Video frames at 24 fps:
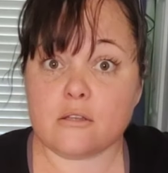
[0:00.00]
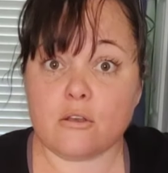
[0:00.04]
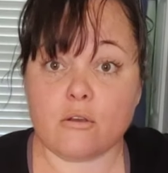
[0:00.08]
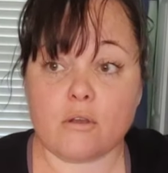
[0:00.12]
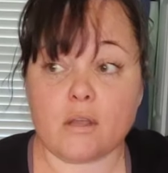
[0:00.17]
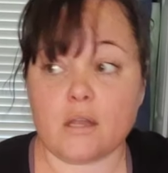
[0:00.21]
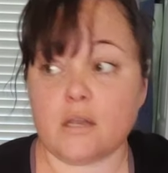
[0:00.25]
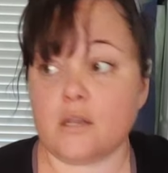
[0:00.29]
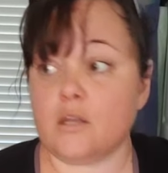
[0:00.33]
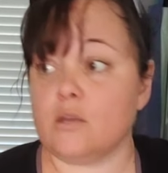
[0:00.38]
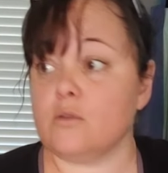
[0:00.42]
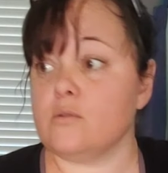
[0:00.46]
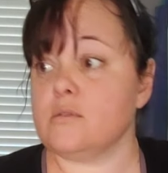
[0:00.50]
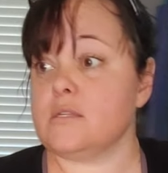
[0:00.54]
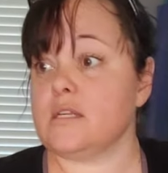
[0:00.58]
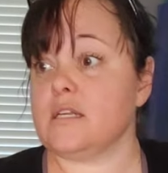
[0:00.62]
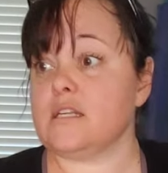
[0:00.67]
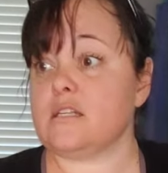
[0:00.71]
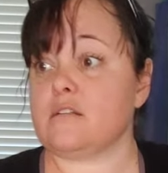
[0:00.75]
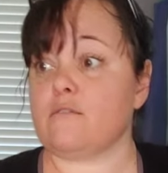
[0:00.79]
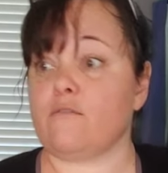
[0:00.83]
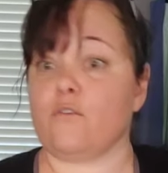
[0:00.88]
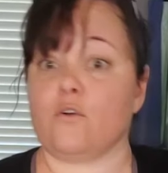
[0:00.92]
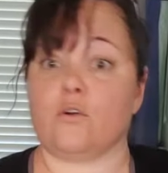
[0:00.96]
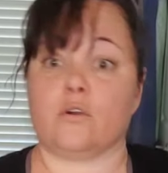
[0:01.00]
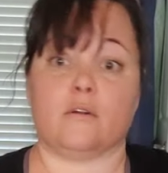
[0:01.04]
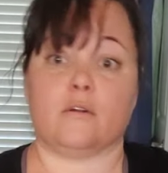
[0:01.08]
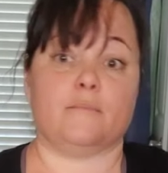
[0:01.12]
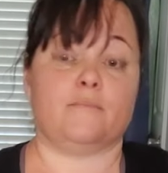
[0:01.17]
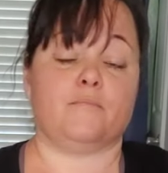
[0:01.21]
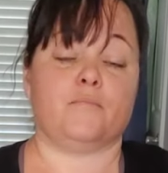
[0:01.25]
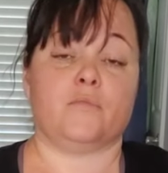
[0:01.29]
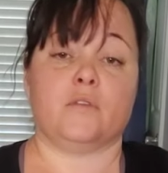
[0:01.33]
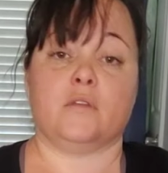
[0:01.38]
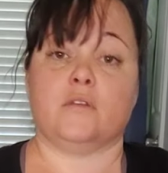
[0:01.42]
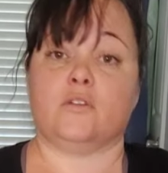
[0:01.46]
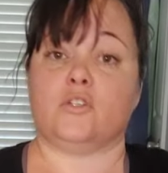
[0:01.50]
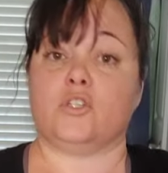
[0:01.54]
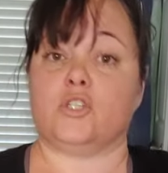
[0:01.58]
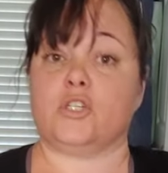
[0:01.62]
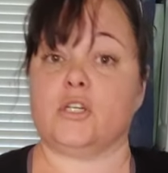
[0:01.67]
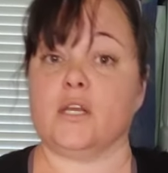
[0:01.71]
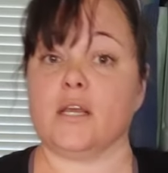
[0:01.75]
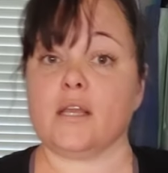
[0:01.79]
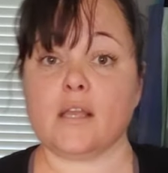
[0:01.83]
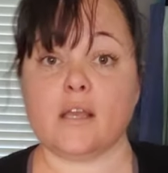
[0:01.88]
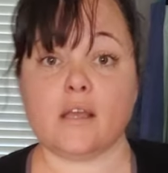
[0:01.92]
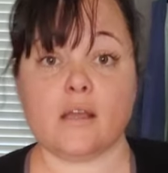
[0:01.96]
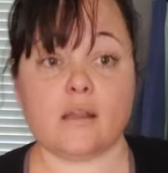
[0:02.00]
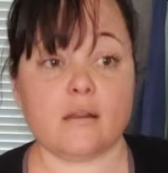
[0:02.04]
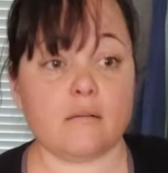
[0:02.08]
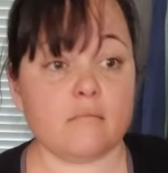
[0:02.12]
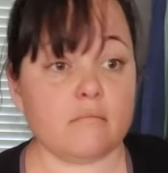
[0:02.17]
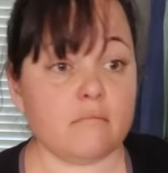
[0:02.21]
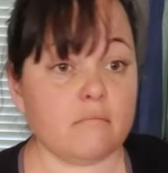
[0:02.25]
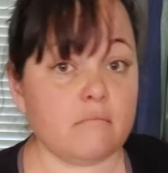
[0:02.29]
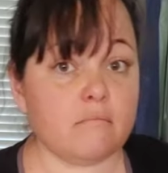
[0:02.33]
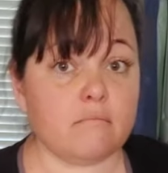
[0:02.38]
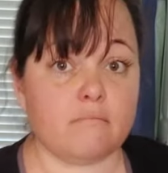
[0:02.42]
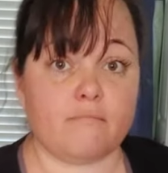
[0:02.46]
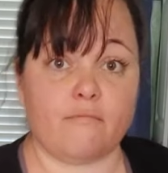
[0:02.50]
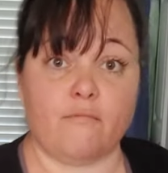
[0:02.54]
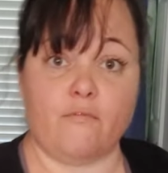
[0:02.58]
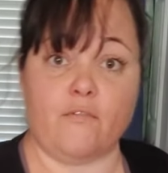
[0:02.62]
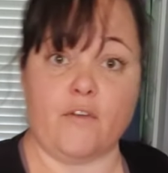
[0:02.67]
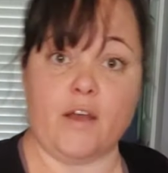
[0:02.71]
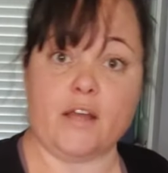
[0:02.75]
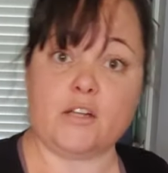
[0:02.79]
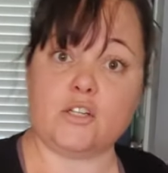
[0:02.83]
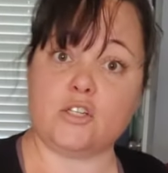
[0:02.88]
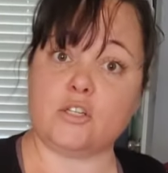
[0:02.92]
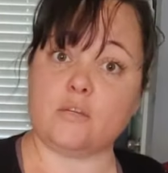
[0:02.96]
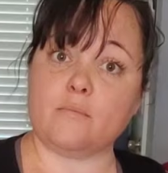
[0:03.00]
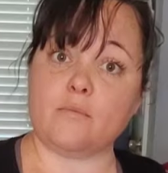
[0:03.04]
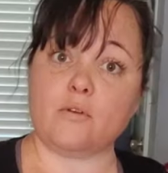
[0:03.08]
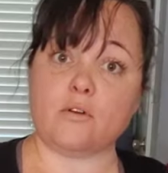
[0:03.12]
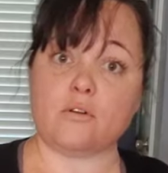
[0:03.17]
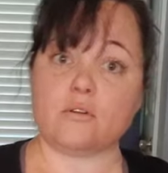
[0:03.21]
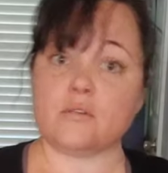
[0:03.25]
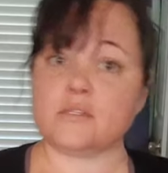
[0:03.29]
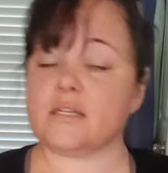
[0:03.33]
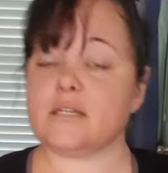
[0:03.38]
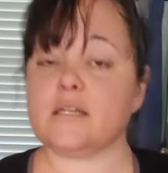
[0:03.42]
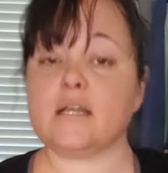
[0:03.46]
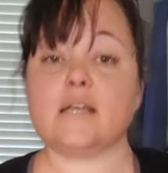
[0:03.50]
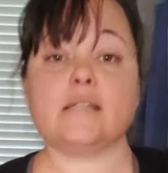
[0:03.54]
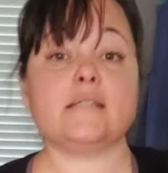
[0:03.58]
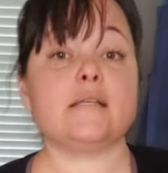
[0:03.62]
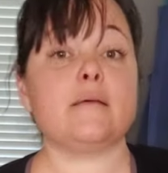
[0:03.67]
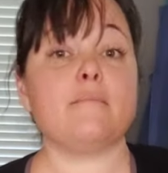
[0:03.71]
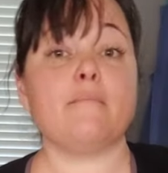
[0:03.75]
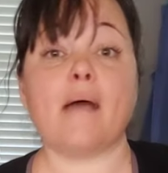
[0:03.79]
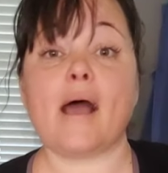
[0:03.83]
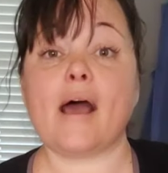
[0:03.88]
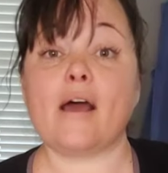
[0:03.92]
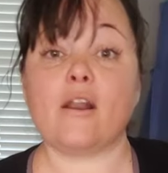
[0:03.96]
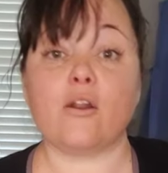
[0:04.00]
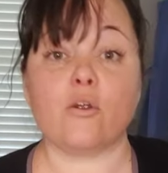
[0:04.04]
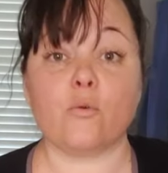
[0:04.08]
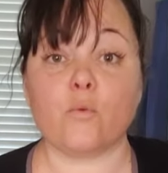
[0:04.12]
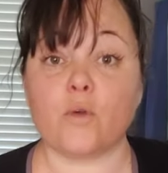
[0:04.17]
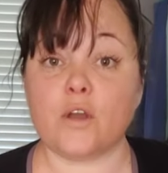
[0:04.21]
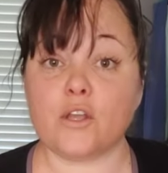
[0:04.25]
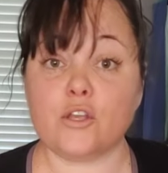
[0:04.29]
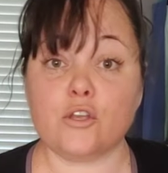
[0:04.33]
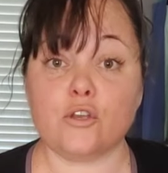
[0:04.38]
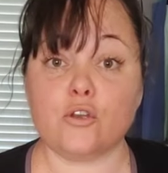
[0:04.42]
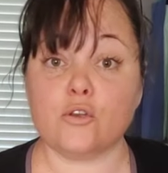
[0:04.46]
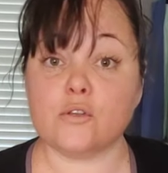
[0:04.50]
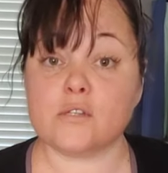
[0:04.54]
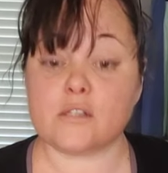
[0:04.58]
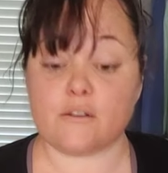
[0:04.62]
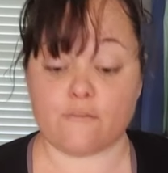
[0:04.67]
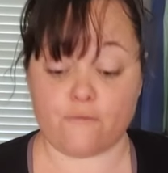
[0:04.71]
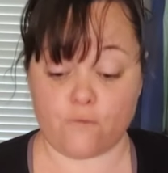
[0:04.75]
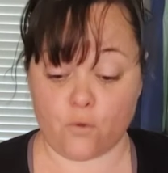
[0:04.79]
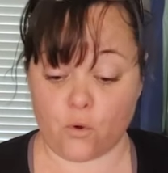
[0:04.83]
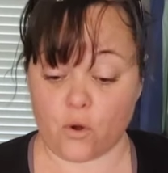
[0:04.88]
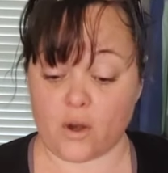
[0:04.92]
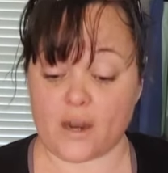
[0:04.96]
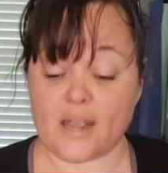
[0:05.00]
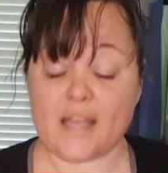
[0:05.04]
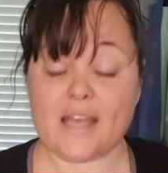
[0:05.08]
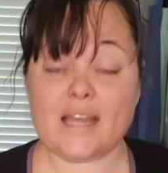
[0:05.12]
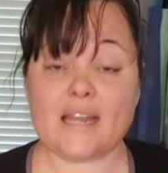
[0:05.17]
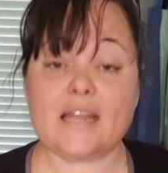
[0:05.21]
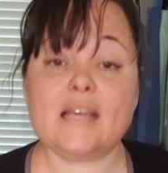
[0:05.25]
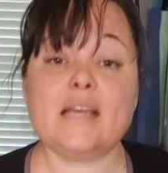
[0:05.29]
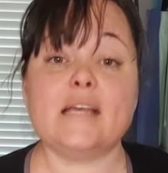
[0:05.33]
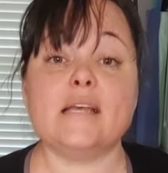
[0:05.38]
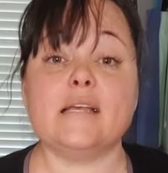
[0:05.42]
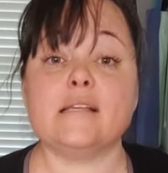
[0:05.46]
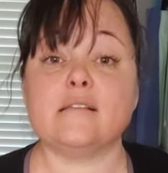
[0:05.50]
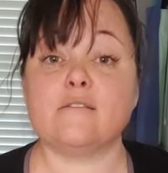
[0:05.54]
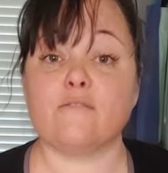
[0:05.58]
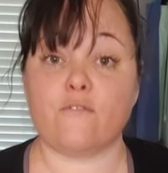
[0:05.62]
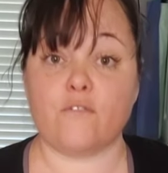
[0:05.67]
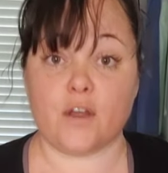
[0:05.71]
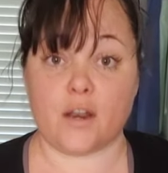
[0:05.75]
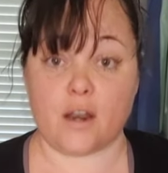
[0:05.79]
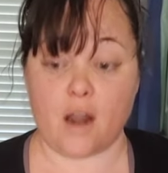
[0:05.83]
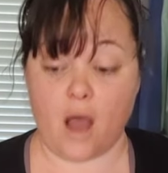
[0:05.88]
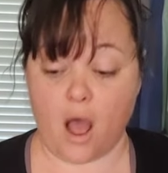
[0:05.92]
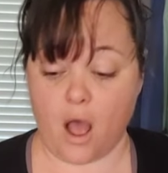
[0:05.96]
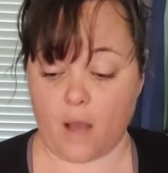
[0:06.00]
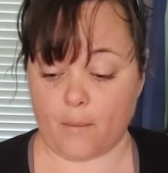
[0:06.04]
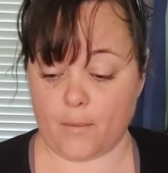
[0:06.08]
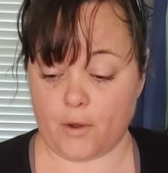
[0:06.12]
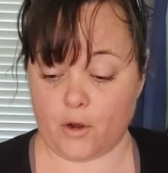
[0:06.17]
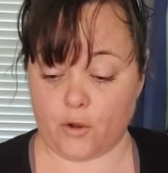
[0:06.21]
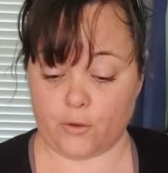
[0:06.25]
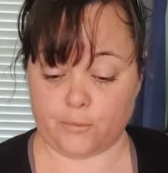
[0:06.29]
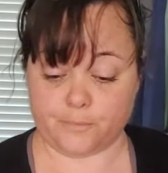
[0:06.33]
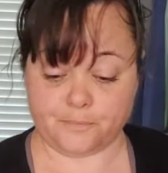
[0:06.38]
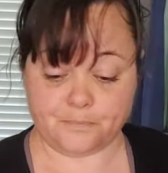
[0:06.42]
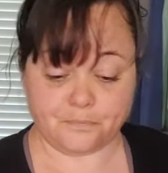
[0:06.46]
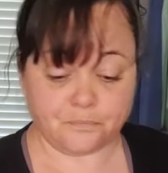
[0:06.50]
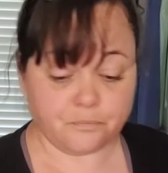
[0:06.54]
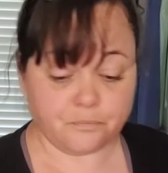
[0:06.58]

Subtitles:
You can use this for chicken, vegetables. It doesn't matter what you use it for. It is phenomenal.